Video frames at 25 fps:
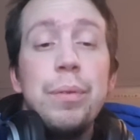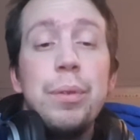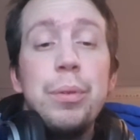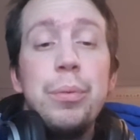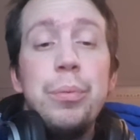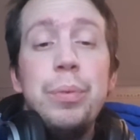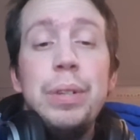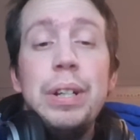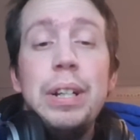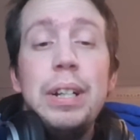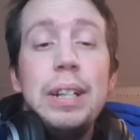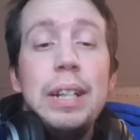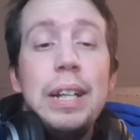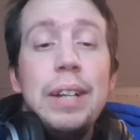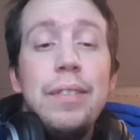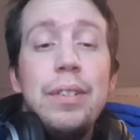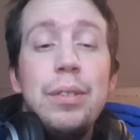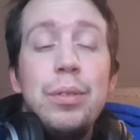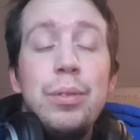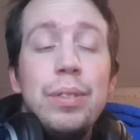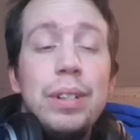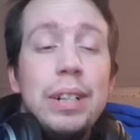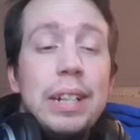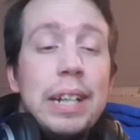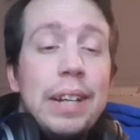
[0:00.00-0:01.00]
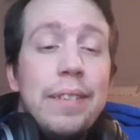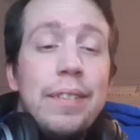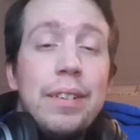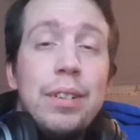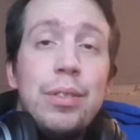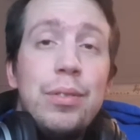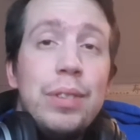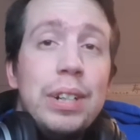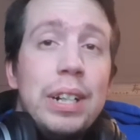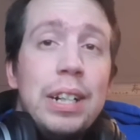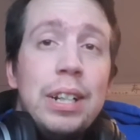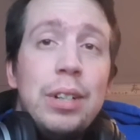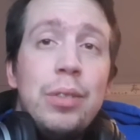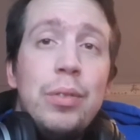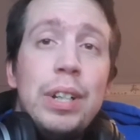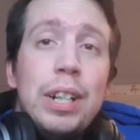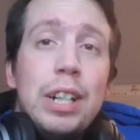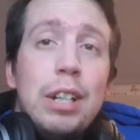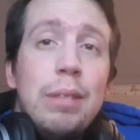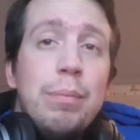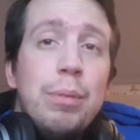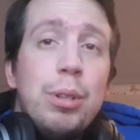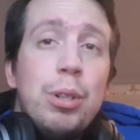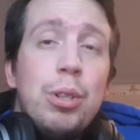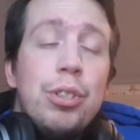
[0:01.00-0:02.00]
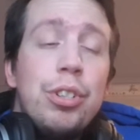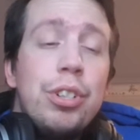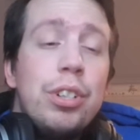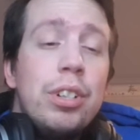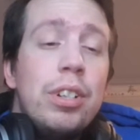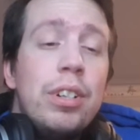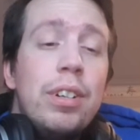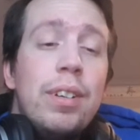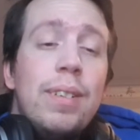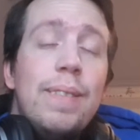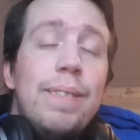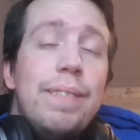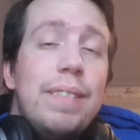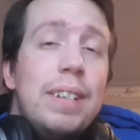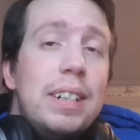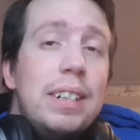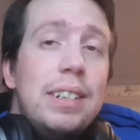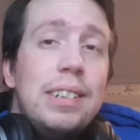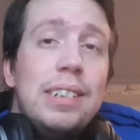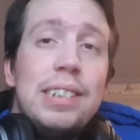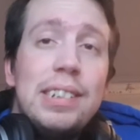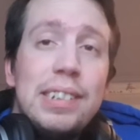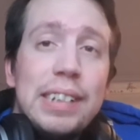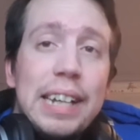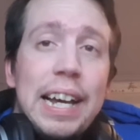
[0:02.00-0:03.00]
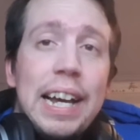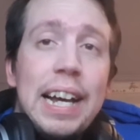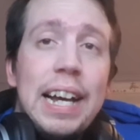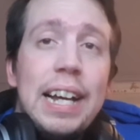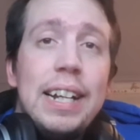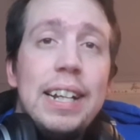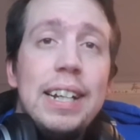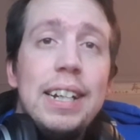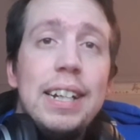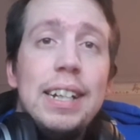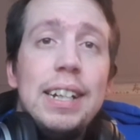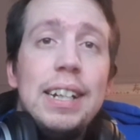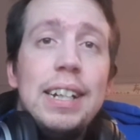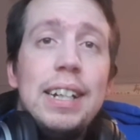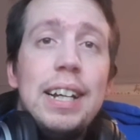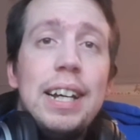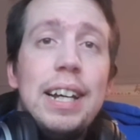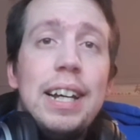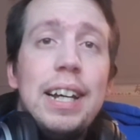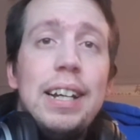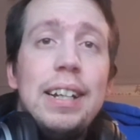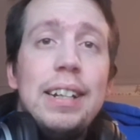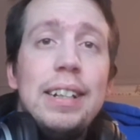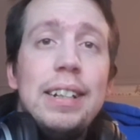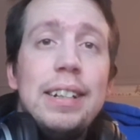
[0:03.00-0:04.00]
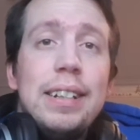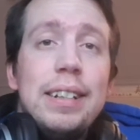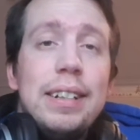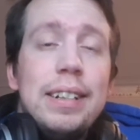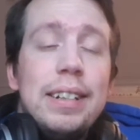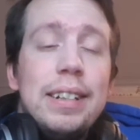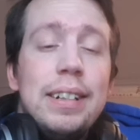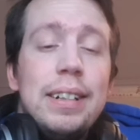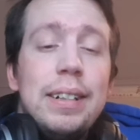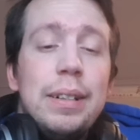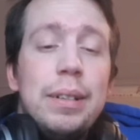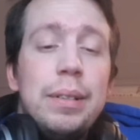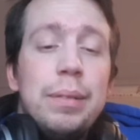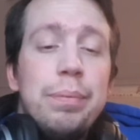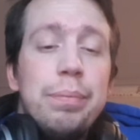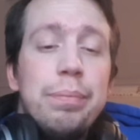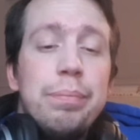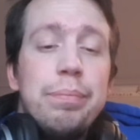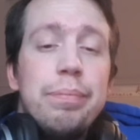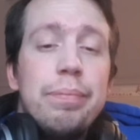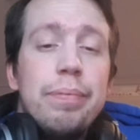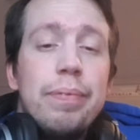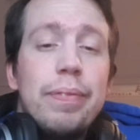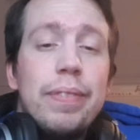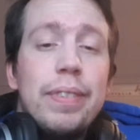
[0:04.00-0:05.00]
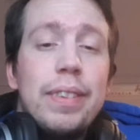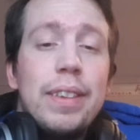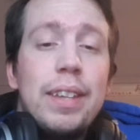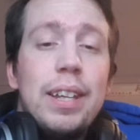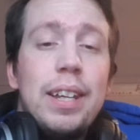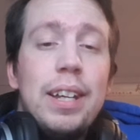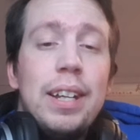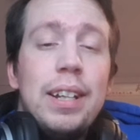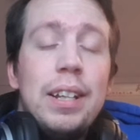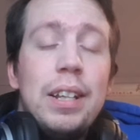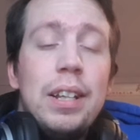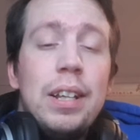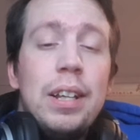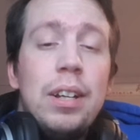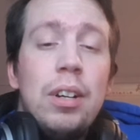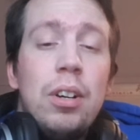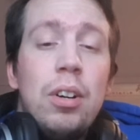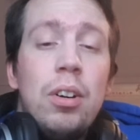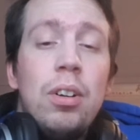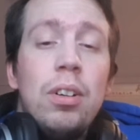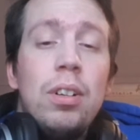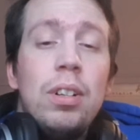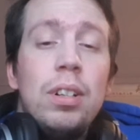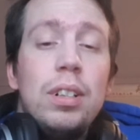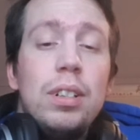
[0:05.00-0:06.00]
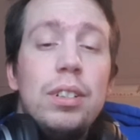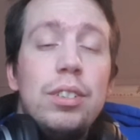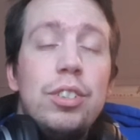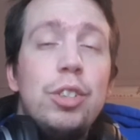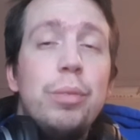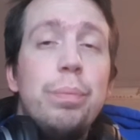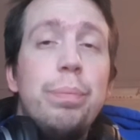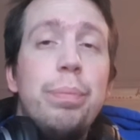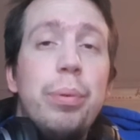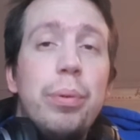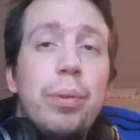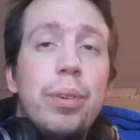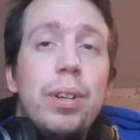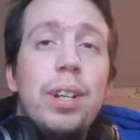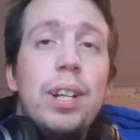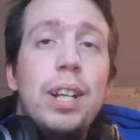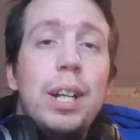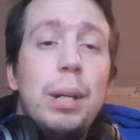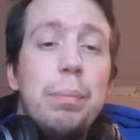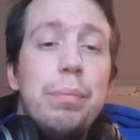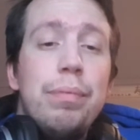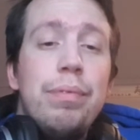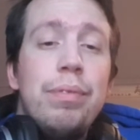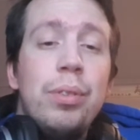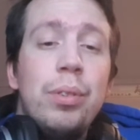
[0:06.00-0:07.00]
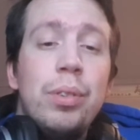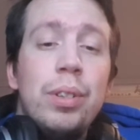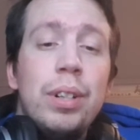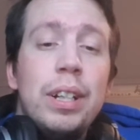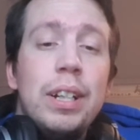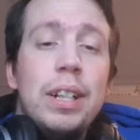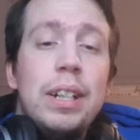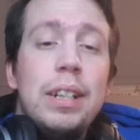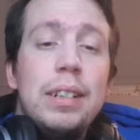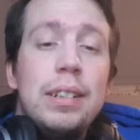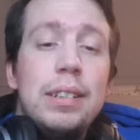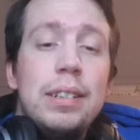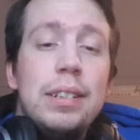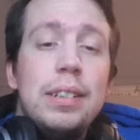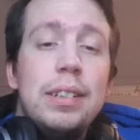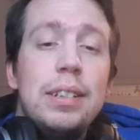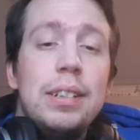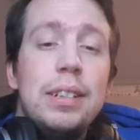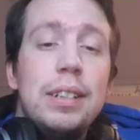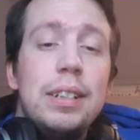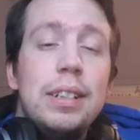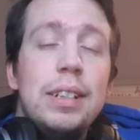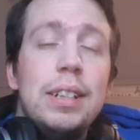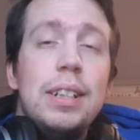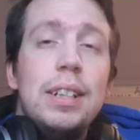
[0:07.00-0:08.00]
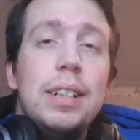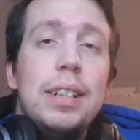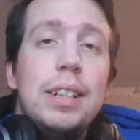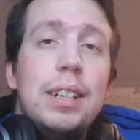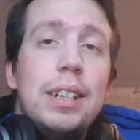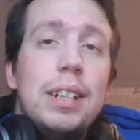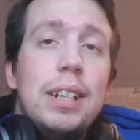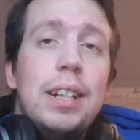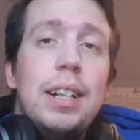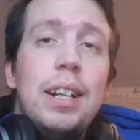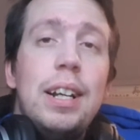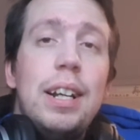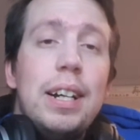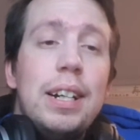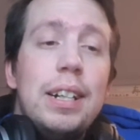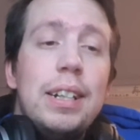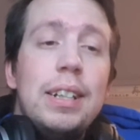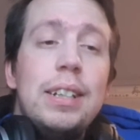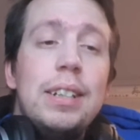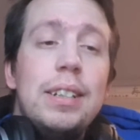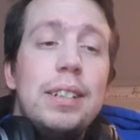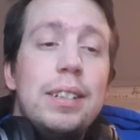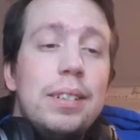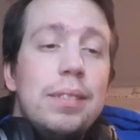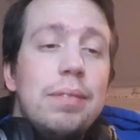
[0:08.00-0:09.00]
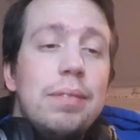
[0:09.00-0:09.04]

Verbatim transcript: they were they were really really emotional, very sad, and uh, and they all supported him for that. And like,